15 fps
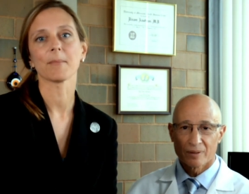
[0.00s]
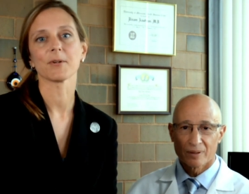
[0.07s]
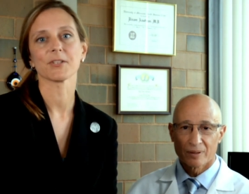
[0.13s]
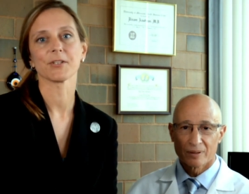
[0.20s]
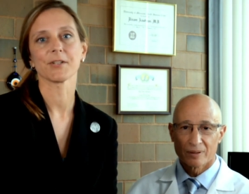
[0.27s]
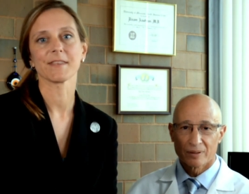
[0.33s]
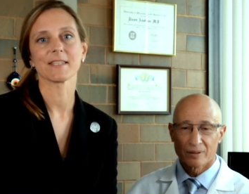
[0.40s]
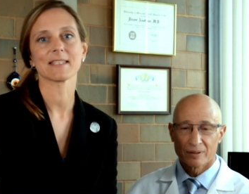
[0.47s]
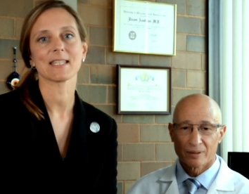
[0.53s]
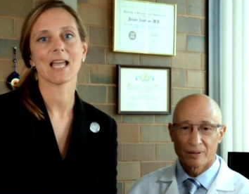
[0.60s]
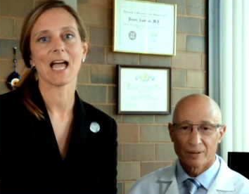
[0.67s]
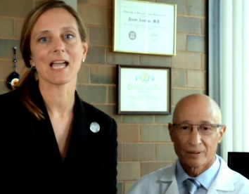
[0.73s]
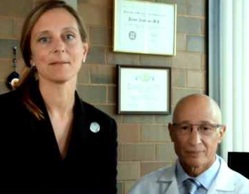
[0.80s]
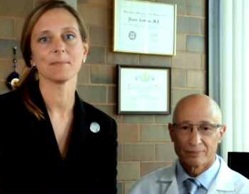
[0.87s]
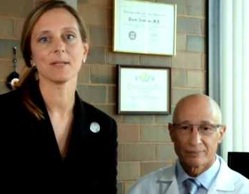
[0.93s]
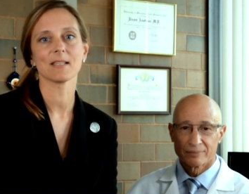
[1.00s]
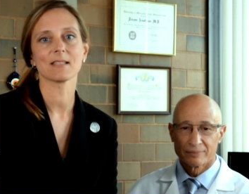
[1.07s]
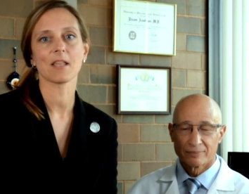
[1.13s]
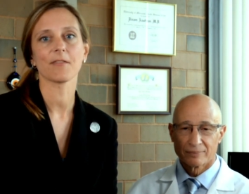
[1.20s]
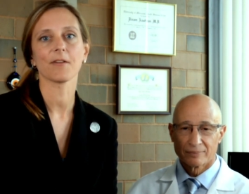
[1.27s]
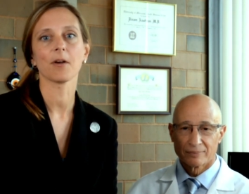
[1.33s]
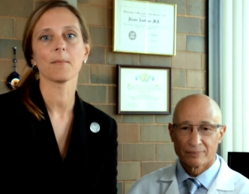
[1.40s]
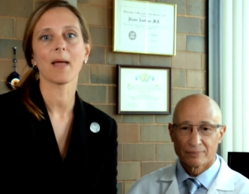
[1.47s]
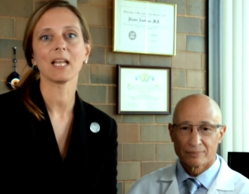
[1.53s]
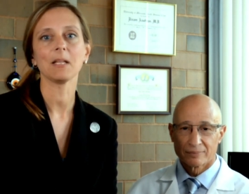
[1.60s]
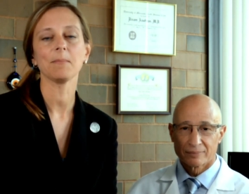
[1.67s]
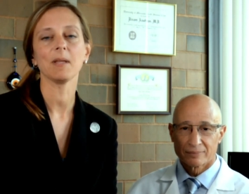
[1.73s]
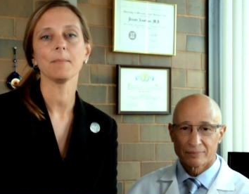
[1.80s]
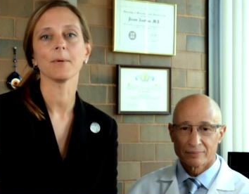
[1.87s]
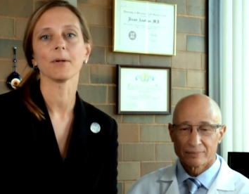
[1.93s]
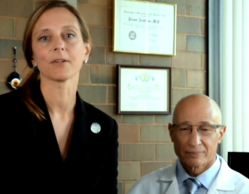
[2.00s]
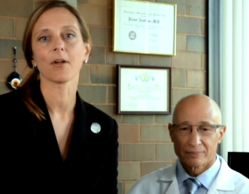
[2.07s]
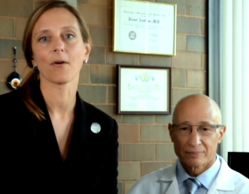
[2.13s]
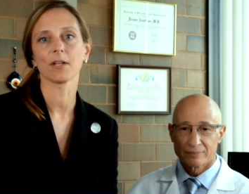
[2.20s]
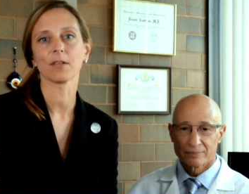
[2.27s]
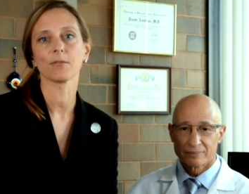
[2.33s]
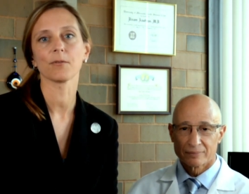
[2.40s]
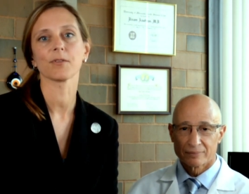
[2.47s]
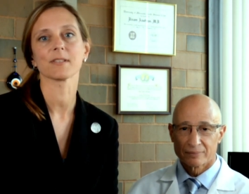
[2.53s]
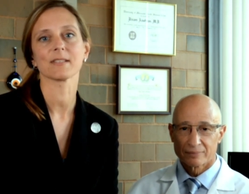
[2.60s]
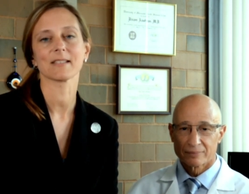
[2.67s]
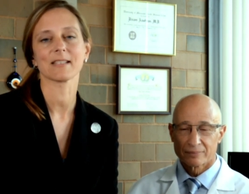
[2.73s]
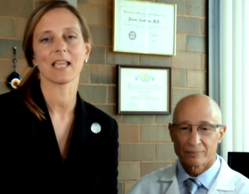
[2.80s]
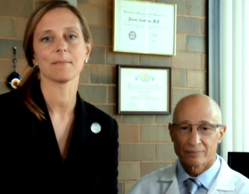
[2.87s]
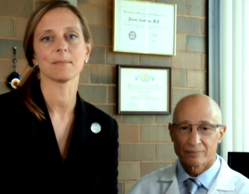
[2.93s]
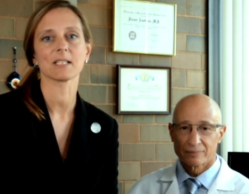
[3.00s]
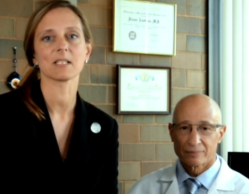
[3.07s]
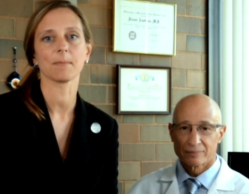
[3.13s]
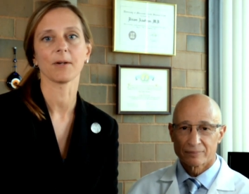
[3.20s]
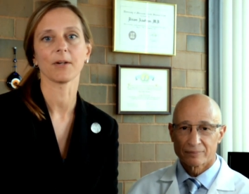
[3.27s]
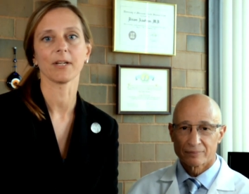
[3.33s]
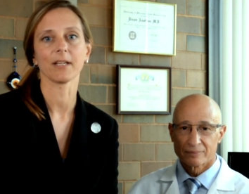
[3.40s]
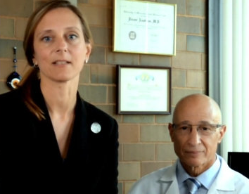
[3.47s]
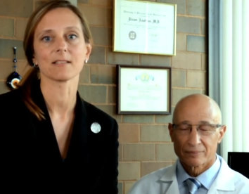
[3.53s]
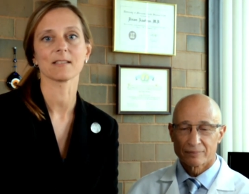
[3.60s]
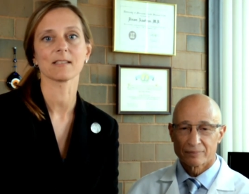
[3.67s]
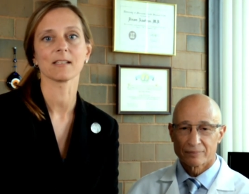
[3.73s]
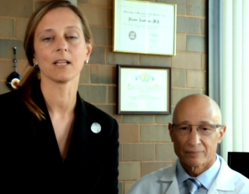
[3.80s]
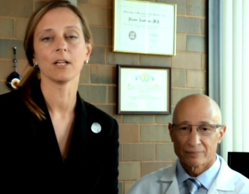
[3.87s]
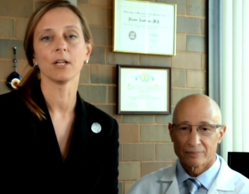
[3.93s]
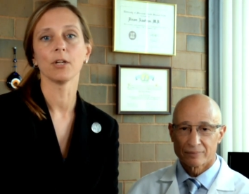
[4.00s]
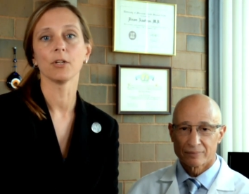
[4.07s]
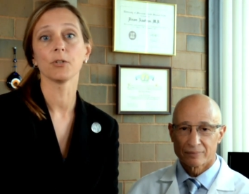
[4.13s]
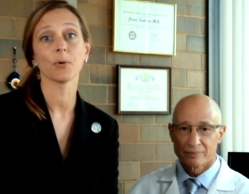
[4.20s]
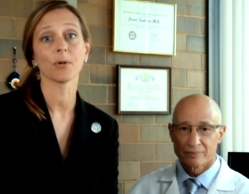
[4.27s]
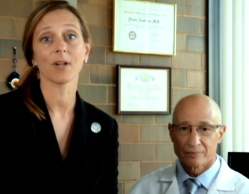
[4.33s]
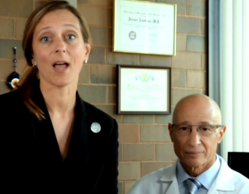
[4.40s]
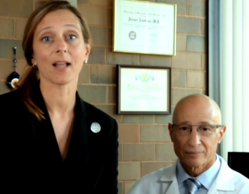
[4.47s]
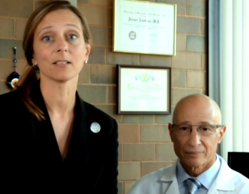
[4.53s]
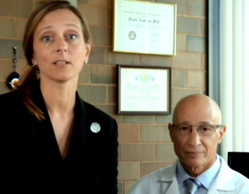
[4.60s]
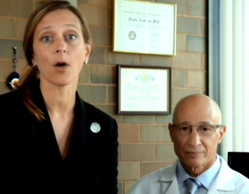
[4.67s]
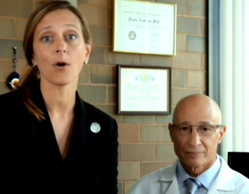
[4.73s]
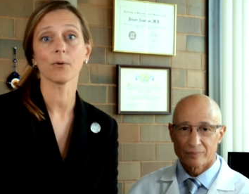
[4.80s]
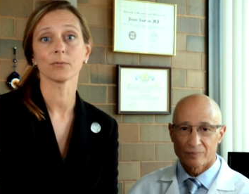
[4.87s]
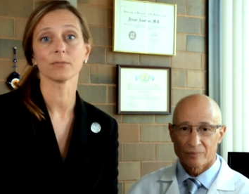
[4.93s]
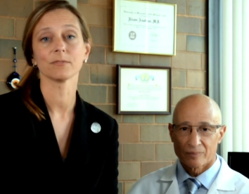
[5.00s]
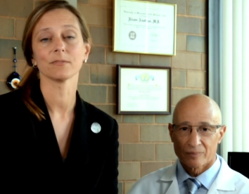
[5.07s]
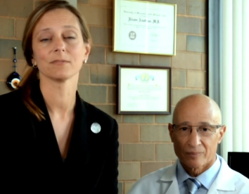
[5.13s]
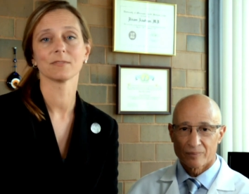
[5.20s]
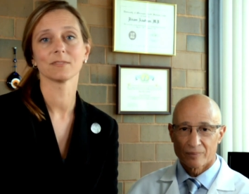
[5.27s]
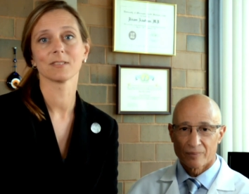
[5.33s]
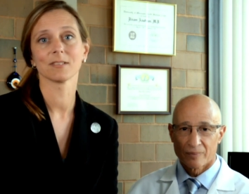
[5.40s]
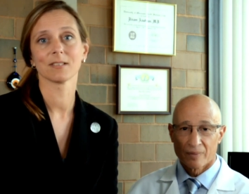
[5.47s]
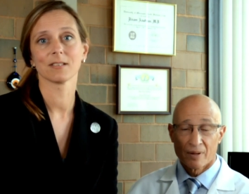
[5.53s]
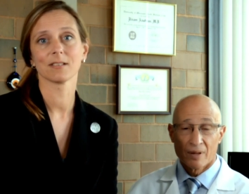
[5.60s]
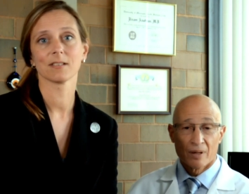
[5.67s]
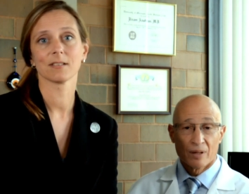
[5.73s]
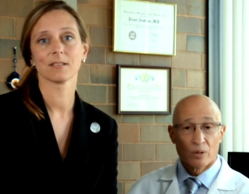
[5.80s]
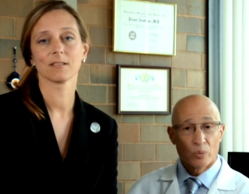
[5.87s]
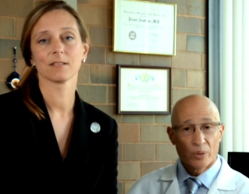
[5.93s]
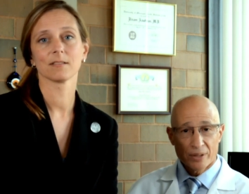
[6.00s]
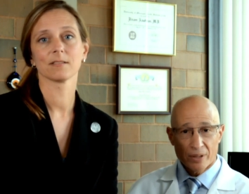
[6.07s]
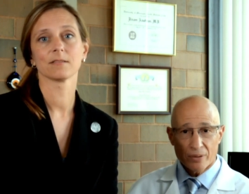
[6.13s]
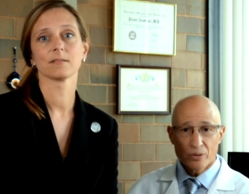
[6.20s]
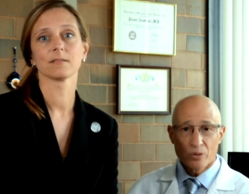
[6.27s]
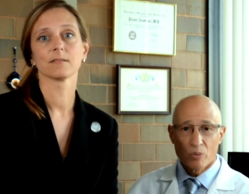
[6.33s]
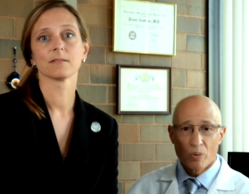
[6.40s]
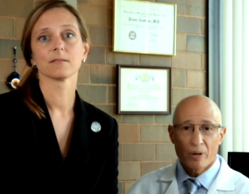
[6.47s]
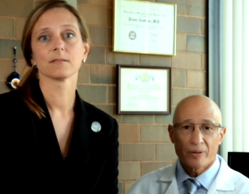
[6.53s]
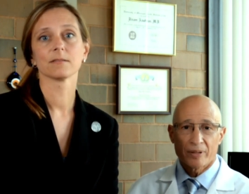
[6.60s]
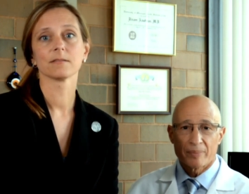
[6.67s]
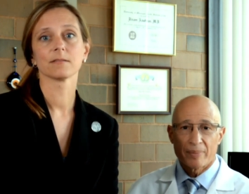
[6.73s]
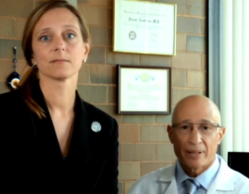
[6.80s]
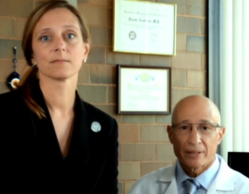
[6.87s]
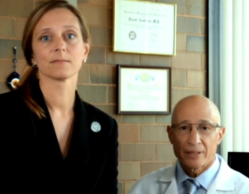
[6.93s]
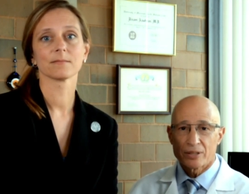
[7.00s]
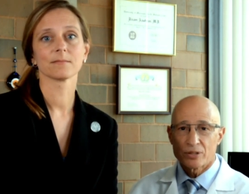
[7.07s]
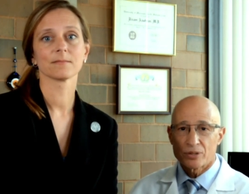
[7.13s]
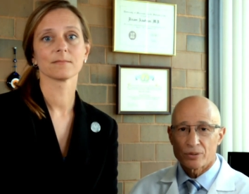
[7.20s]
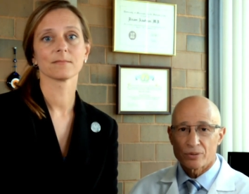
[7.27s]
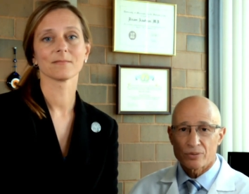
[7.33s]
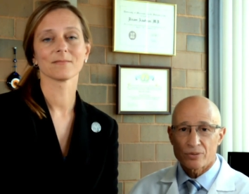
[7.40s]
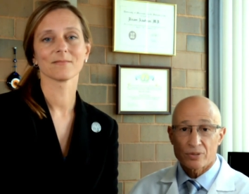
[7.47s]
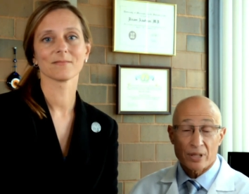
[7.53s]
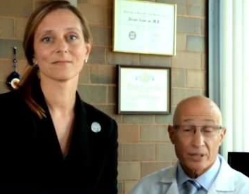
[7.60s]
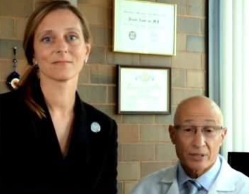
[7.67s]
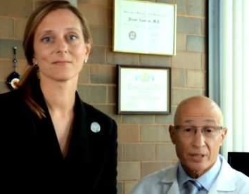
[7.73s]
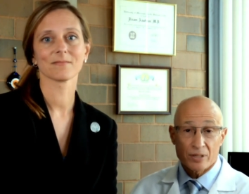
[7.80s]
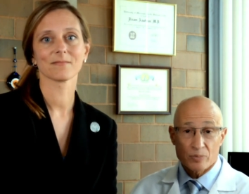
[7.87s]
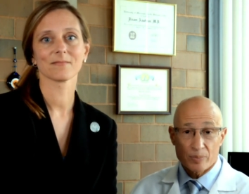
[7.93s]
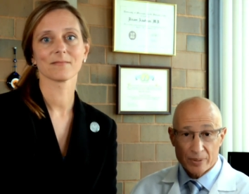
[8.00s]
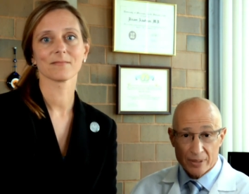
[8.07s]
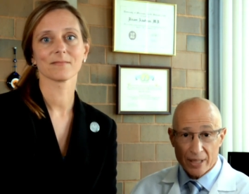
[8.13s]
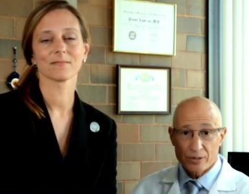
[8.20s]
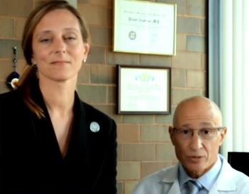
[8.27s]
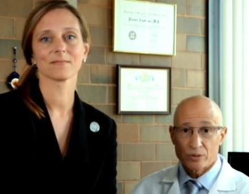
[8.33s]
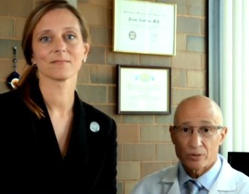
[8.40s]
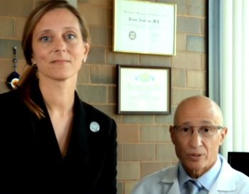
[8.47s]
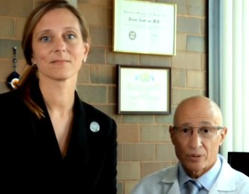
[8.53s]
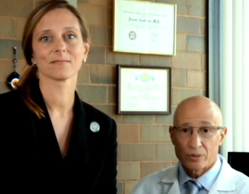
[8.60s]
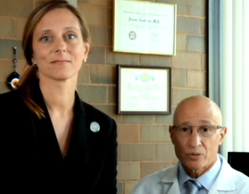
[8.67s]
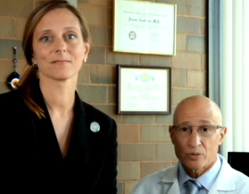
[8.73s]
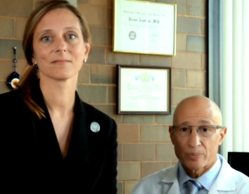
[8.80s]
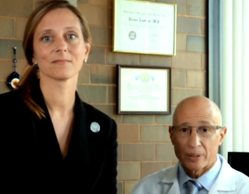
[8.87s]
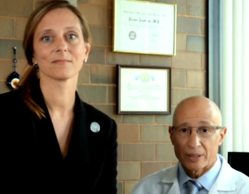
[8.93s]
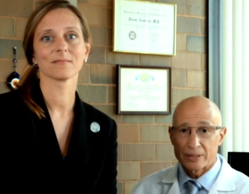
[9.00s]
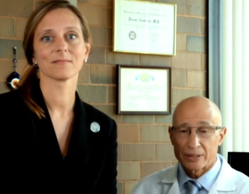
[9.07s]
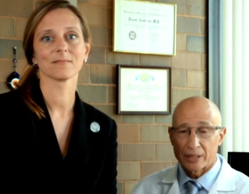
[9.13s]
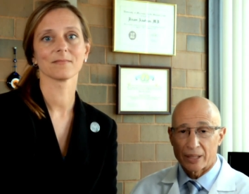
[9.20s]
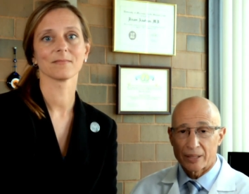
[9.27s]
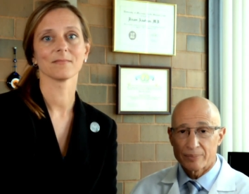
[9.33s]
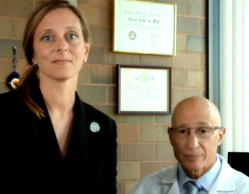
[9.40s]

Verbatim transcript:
Speaker 1: during this time is that there are many people going through this same experience. You are not alone.
Speaker 2: We know you worry about issues such as potential donors' blood type